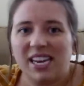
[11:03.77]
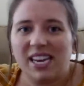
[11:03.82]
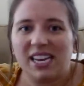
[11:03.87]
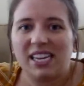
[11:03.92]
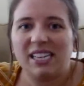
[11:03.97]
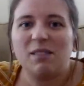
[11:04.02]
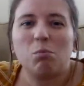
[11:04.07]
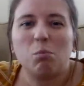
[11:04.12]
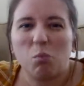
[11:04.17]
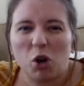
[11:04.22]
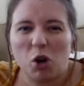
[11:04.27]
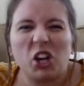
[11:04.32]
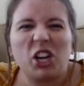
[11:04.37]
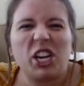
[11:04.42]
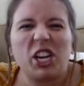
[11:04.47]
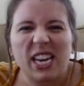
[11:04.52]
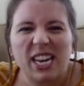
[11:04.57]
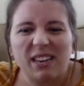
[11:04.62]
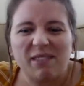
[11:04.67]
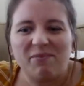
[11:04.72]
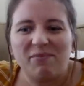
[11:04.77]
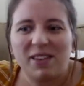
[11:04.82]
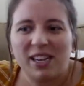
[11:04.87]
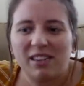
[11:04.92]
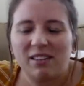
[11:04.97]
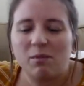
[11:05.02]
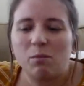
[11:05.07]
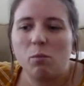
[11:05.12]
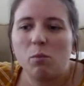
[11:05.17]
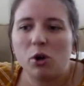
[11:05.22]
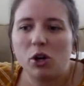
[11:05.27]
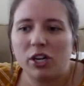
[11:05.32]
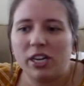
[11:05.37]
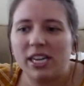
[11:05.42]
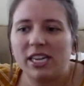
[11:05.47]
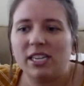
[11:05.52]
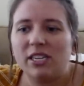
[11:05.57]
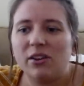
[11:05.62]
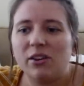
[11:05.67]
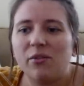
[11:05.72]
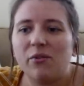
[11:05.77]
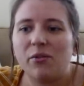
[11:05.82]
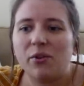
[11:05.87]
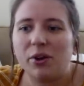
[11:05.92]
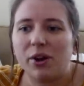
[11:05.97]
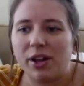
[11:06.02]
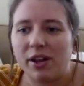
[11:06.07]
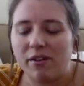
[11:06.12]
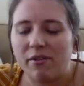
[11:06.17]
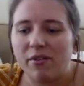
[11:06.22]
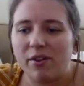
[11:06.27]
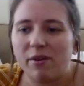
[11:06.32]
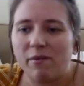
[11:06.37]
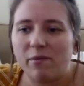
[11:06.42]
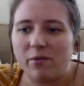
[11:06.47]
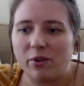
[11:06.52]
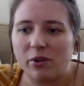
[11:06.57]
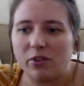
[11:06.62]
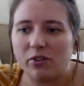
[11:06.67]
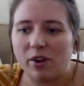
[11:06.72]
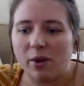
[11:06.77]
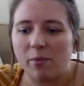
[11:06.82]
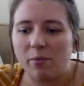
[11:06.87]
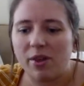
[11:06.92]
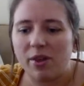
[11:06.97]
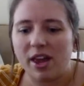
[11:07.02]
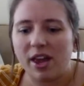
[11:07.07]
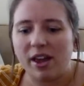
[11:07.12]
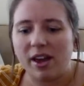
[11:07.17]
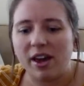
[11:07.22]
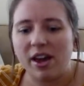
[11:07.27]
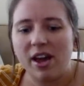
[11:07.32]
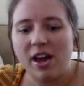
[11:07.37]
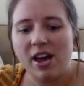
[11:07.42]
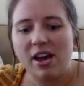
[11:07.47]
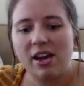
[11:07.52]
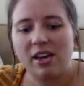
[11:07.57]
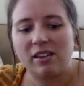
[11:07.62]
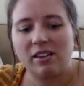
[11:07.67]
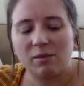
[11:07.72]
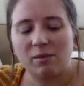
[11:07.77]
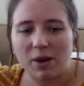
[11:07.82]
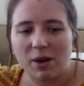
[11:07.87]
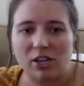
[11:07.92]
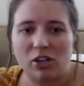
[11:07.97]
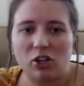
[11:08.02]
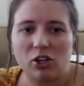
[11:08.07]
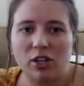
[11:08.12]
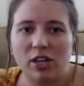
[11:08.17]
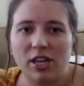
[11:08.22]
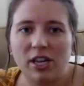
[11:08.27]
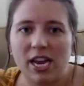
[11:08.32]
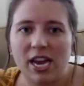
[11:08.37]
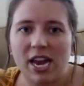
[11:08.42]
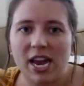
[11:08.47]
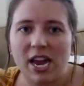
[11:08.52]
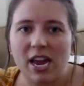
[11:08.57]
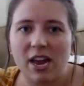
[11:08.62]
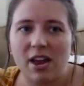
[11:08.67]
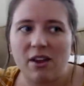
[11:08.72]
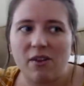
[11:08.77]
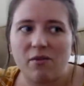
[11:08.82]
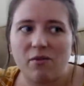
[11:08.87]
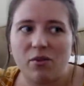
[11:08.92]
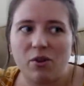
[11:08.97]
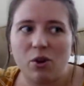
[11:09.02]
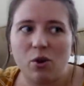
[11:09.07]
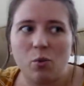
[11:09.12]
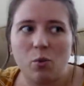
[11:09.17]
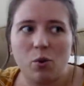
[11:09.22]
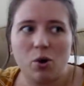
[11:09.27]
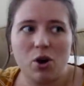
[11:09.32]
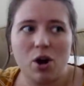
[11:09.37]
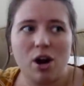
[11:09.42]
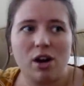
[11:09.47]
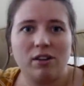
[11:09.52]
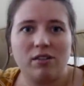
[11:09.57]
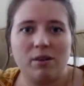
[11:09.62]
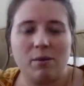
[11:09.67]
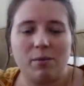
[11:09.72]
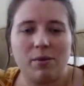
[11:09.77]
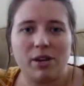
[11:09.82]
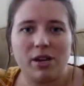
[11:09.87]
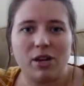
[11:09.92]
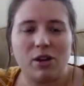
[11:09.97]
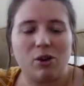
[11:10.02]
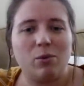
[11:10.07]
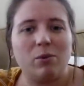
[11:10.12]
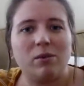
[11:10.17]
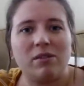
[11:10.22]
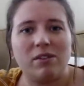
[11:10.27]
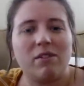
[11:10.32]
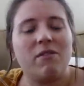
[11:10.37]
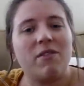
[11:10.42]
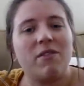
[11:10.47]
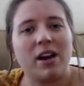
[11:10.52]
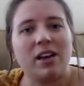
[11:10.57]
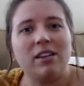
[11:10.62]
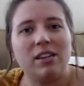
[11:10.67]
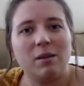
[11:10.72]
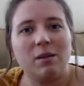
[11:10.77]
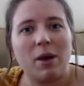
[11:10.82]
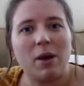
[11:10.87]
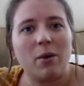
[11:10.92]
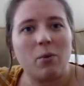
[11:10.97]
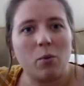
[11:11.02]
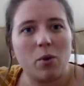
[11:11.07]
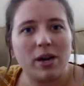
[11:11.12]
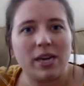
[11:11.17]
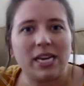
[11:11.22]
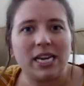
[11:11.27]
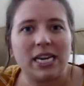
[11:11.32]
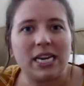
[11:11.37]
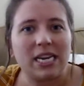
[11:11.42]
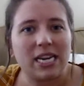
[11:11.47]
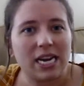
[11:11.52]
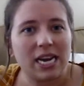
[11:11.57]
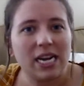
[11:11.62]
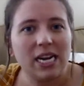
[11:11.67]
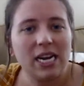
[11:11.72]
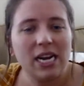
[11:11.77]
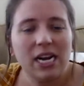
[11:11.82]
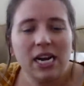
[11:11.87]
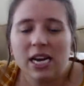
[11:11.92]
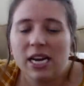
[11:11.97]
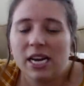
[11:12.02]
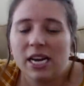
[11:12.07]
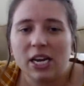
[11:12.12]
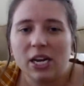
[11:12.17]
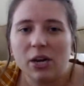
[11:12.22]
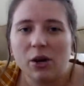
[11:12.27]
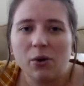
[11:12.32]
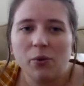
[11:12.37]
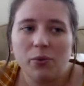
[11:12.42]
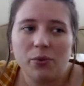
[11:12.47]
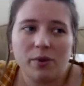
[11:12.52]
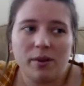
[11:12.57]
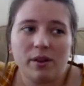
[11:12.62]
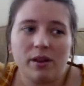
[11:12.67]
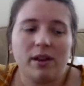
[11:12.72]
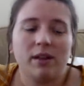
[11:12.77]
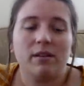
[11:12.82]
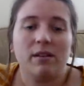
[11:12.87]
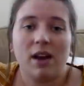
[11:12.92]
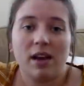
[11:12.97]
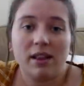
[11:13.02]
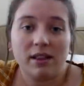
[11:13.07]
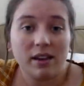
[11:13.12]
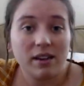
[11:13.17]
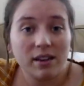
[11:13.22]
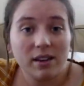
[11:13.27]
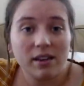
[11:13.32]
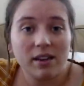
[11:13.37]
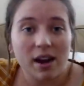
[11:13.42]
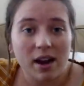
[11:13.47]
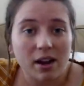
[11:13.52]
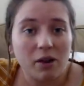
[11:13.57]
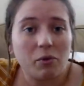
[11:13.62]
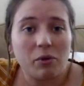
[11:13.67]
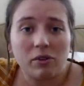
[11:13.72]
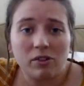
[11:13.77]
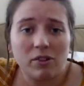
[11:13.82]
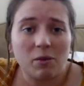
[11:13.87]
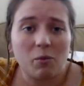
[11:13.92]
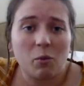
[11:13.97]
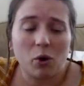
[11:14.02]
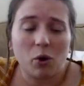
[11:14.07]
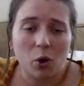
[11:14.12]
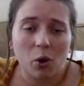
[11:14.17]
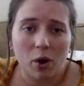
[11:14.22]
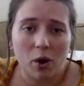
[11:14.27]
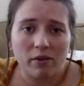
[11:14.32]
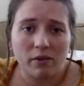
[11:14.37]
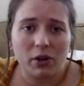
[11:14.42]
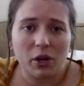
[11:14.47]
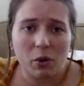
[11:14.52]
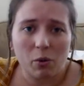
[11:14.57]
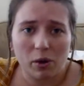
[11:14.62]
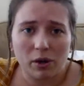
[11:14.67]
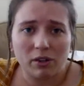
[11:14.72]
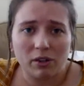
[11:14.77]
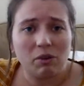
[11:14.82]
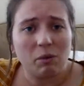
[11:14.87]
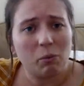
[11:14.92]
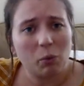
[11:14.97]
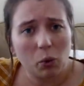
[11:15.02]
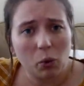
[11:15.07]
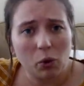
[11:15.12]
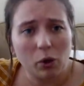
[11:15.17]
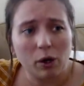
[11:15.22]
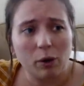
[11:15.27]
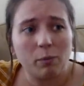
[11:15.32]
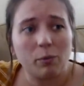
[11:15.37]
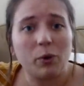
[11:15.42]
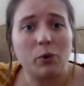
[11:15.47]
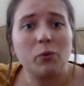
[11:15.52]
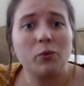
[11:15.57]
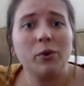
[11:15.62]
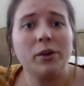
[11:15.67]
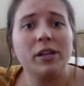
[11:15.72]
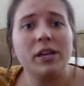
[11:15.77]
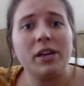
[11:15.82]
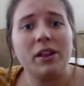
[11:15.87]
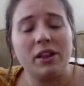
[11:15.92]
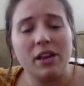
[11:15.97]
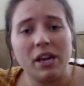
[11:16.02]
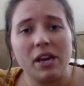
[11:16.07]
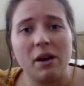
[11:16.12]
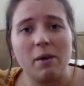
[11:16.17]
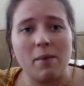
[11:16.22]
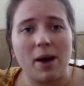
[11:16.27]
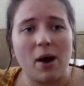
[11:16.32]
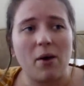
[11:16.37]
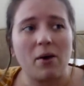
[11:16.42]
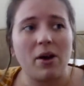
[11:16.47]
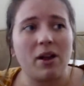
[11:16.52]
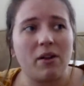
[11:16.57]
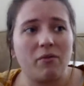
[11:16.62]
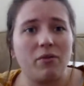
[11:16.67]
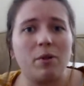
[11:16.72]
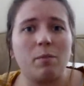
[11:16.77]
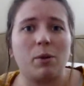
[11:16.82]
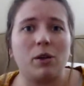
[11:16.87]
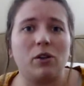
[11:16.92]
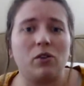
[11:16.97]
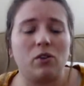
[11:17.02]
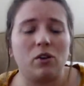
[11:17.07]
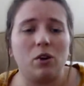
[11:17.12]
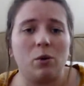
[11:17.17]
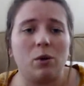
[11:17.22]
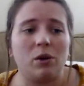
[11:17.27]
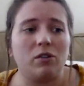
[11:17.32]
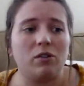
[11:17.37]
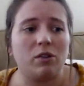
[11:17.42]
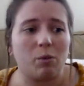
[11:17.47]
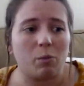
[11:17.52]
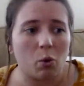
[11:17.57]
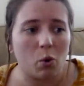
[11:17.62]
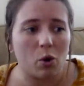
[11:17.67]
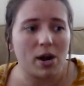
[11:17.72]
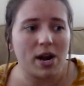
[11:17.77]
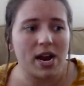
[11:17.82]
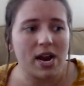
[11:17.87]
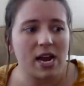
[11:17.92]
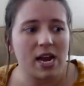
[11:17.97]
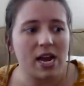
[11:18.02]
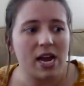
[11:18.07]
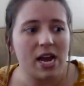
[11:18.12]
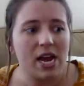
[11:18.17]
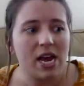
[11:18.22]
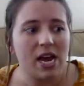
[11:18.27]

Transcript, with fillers: it's murky. It's murky to forgive him for something, especially if you were not somebody who was affected by what he did. You know, at the end of the day, you can support whoever you want to support, but really think about if the person you are supporting